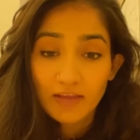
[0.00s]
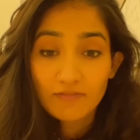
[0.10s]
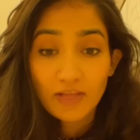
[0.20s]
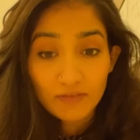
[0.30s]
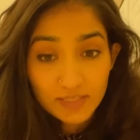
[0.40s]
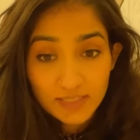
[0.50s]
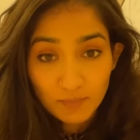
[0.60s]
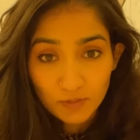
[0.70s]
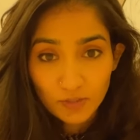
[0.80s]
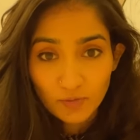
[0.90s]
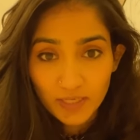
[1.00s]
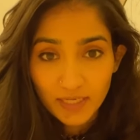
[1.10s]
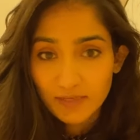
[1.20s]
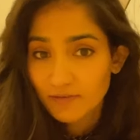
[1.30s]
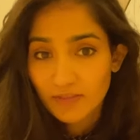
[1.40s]
if there is some Q&A,
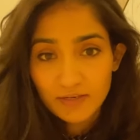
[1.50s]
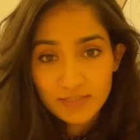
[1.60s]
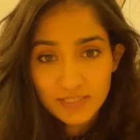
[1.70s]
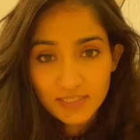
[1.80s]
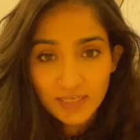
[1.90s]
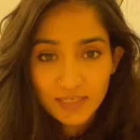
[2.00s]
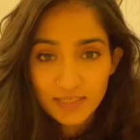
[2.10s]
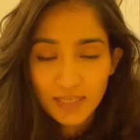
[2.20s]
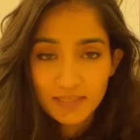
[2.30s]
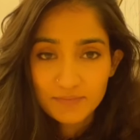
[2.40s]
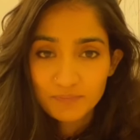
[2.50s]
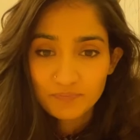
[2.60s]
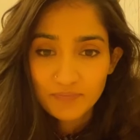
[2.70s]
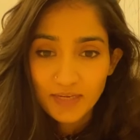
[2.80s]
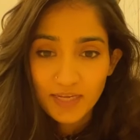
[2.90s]
and if there isn't any, then
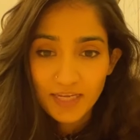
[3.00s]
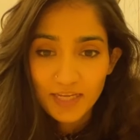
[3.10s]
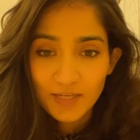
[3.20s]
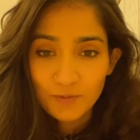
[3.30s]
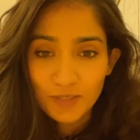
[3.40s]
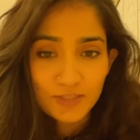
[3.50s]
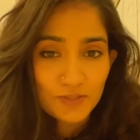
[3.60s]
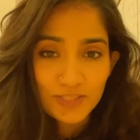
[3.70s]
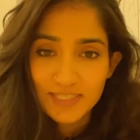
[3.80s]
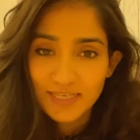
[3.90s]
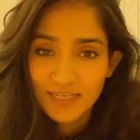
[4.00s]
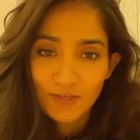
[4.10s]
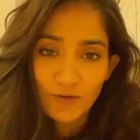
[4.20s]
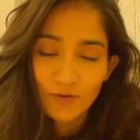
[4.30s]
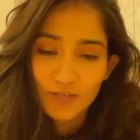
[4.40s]
we'll just,
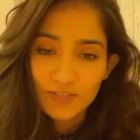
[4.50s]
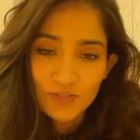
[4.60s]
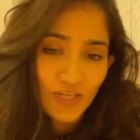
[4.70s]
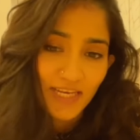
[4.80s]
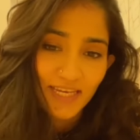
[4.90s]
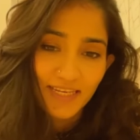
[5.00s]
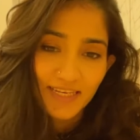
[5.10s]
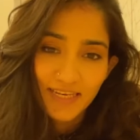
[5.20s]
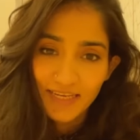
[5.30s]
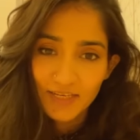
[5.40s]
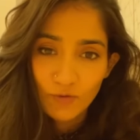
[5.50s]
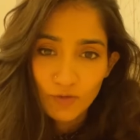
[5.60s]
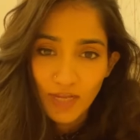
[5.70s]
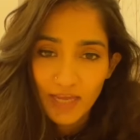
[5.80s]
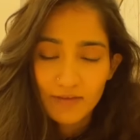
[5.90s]
check in, go
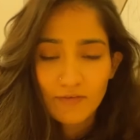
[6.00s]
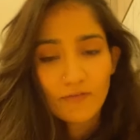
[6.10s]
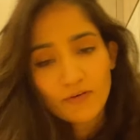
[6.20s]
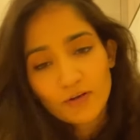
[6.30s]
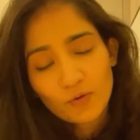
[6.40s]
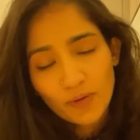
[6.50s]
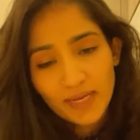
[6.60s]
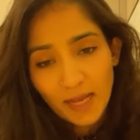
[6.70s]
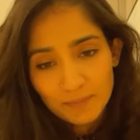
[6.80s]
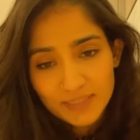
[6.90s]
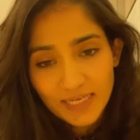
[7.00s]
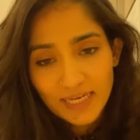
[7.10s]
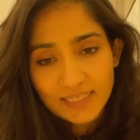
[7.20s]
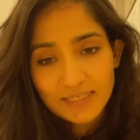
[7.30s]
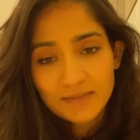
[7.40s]
live for a quick
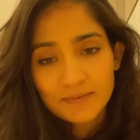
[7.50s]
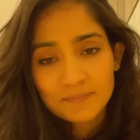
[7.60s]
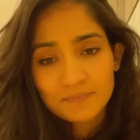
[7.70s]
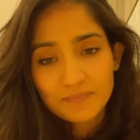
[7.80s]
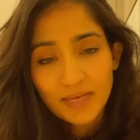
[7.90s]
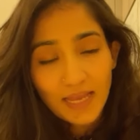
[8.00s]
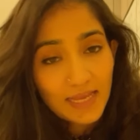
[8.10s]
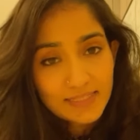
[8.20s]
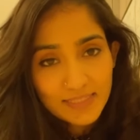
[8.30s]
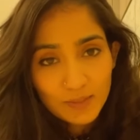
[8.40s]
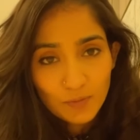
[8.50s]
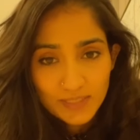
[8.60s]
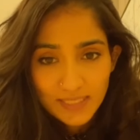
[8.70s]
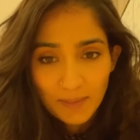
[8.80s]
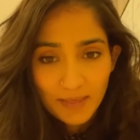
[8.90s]
update and see
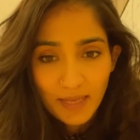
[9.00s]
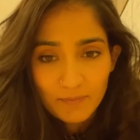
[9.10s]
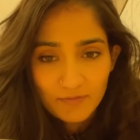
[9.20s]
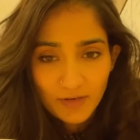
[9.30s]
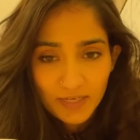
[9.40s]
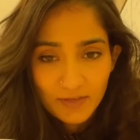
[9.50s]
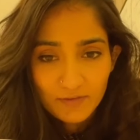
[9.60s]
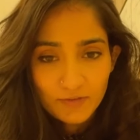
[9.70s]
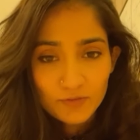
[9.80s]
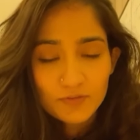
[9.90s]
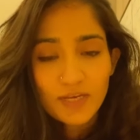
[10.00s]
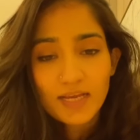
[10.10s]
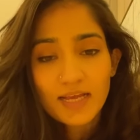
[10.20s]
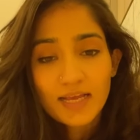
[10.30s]
what's coming up for any of you.